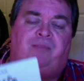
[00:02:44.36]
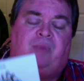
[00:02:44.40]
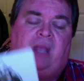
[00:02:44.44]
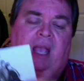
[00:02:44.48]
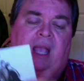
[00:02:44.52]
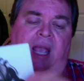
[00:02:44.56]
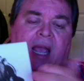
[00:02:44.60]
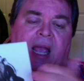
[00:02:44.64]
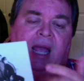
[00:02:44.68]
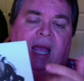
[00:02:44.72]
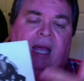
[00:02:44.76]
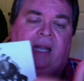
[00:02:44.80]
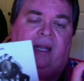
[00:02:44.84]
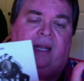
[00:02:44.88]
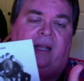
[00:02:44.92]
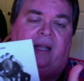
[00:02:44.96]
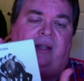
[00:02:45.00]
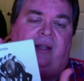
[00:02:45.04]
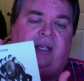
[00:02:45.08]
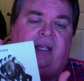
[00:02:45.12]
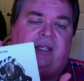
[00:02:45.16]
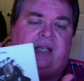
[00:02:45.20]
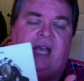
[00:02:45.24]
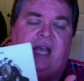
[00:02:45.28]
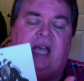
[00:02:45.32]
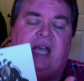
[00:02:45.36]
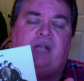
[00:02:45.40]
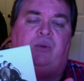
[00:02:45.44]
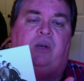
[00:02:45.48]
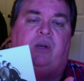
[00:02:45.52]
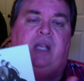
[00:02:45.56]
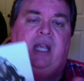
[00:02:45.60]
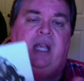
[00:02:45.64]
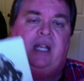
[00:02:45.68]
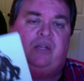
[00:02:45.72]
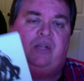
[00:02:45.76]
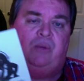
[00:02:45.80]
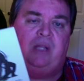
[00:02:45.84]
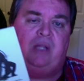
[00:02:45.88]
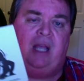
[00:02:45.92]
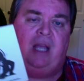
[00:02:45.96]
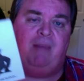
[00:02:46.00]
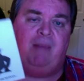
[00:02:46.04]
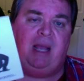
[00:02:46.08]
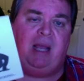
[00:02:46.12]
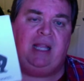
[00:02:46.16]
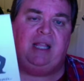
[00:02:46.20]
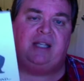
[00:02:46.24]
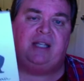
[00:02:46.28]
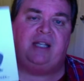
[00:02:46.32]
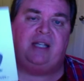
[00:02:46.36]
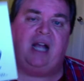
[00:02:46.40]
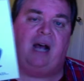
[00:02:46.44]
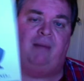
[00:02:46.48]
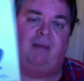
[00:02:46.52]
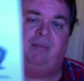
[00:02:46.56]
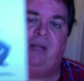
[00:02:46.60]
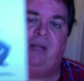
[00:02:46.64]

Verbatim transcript: And these guys were kids when they made this album,